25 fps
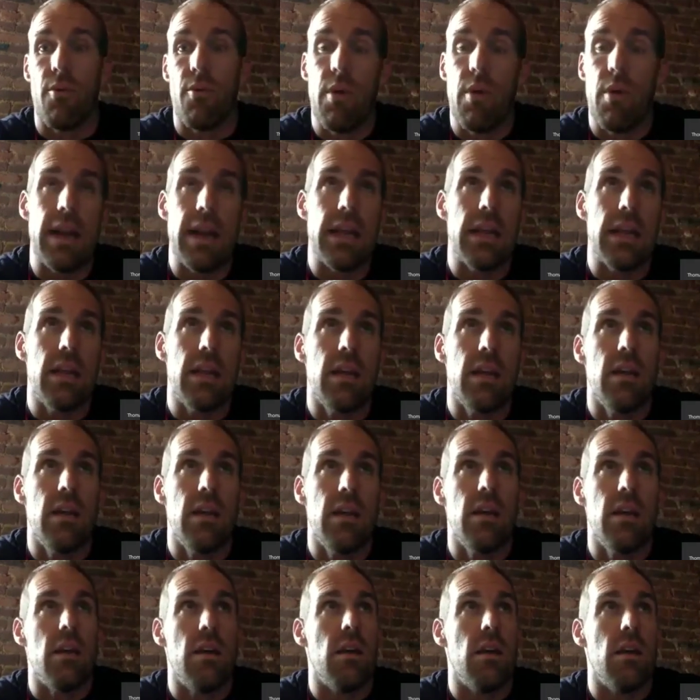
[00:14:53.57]
Ready
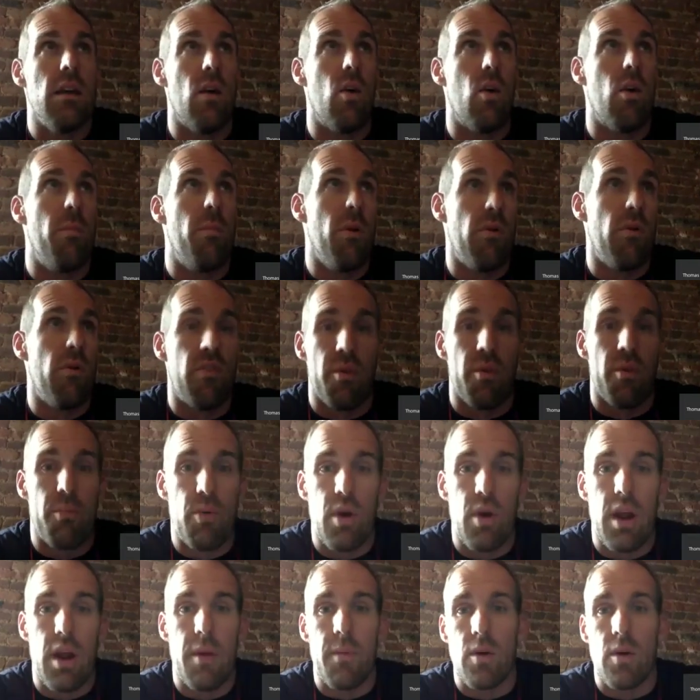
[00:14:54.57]
or Meal Fit
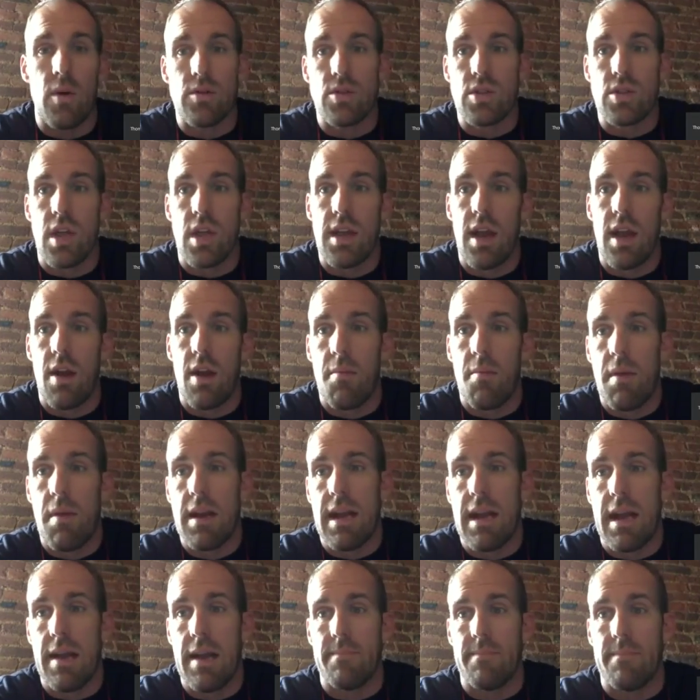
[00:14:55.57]
Prep on Sunday or
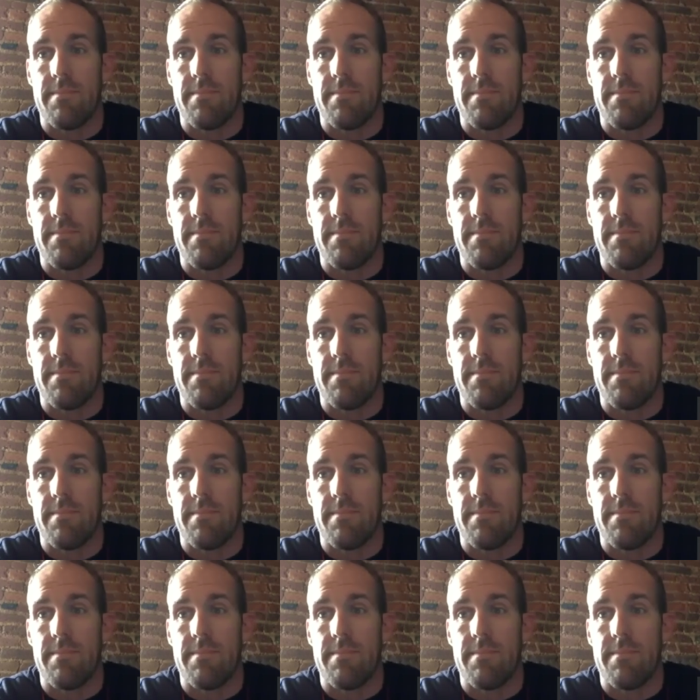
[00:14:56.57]
Monday.